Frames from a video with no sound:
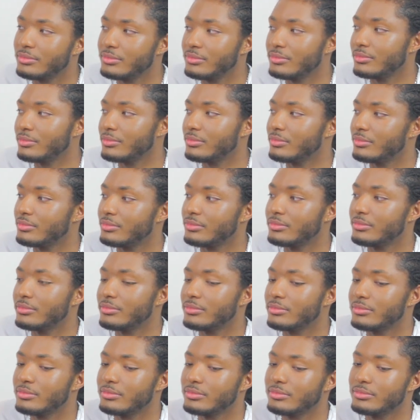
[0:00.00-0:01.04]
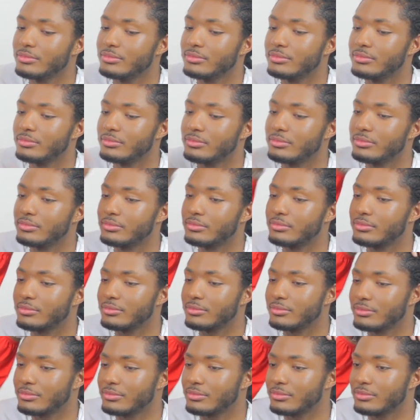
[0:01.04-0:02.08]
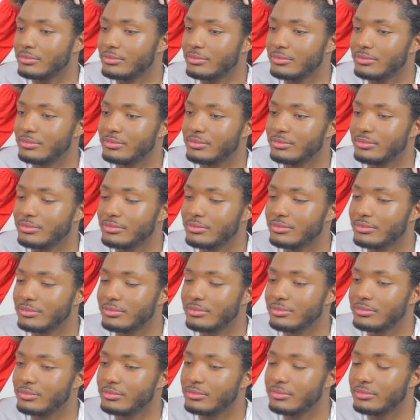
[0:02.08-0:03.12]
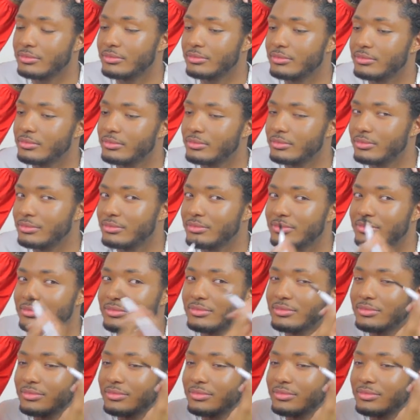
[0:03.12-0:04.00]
This person isn't speaking.